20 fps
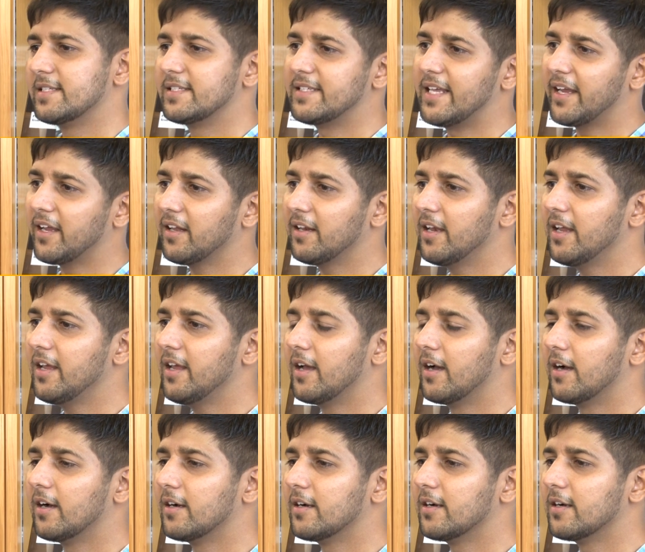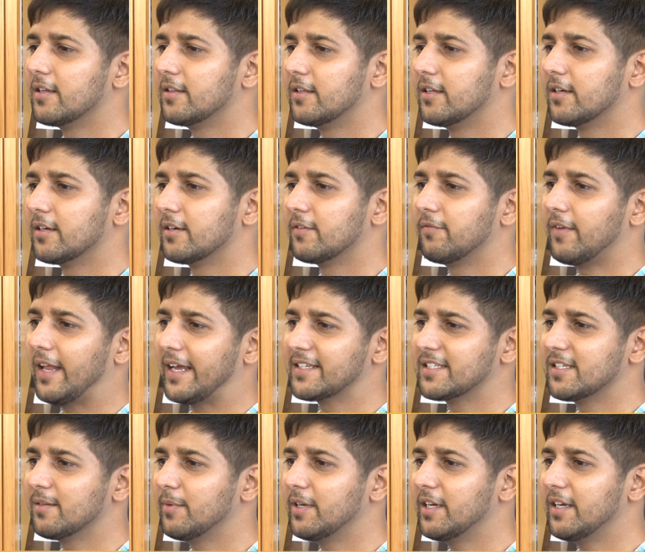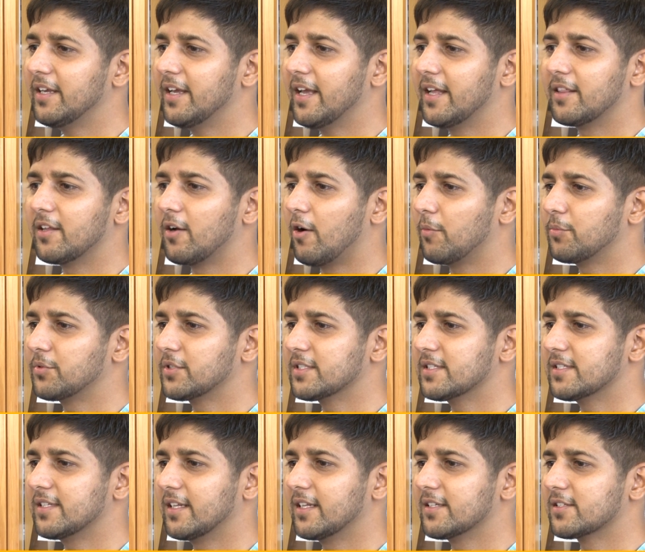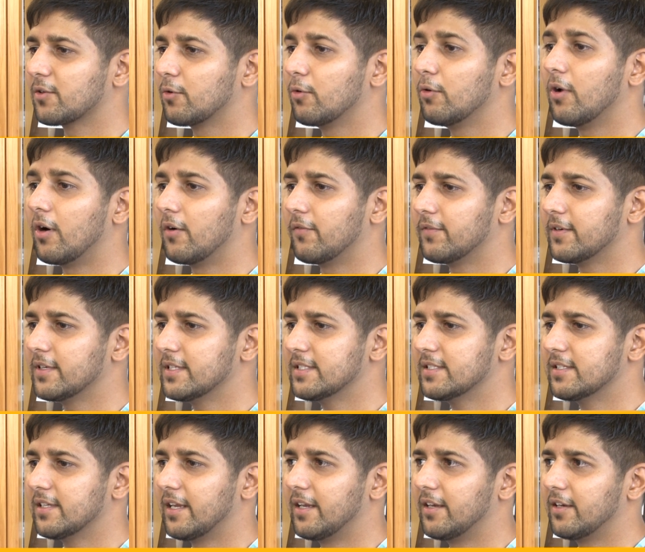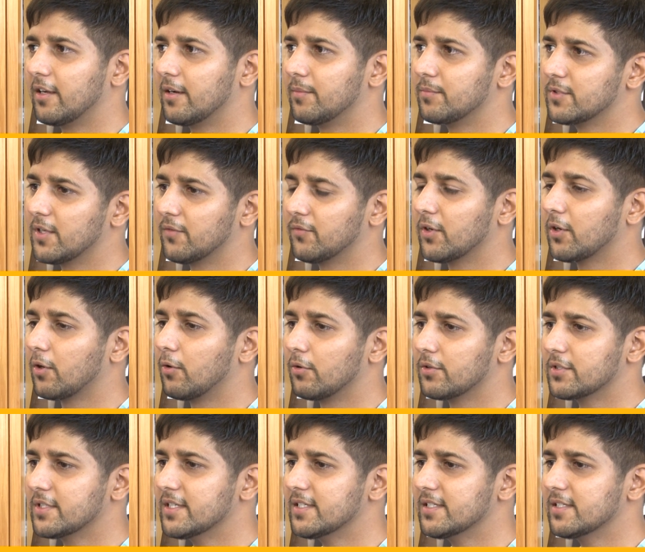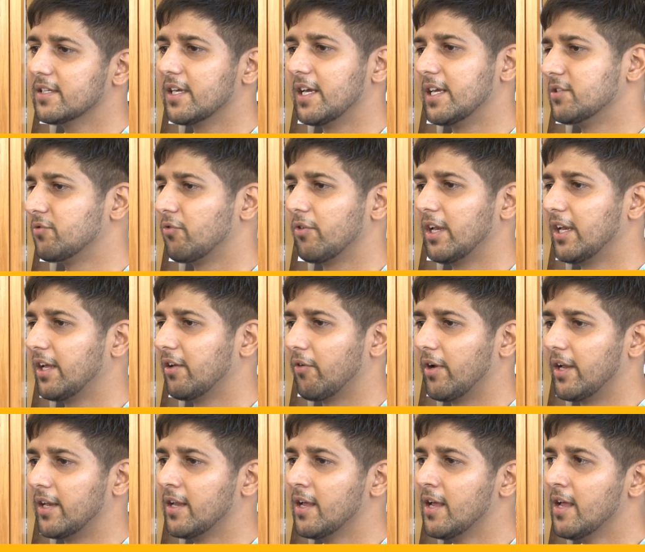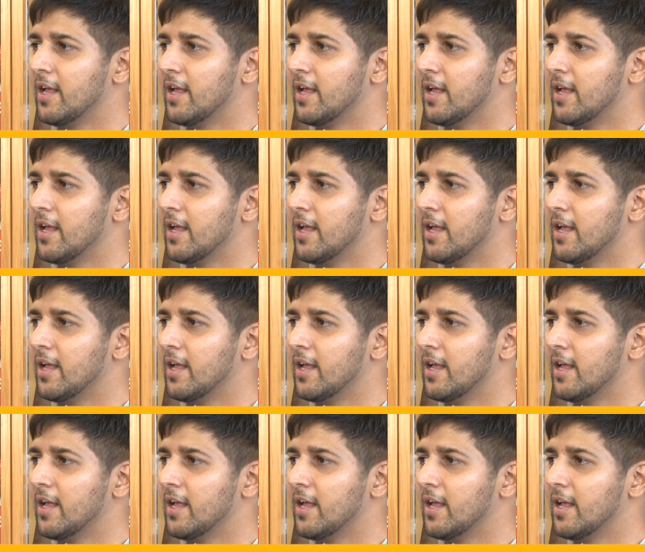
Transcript: Secondly, uh, the flexibility and the options that the school offers in terms of the courses is really great.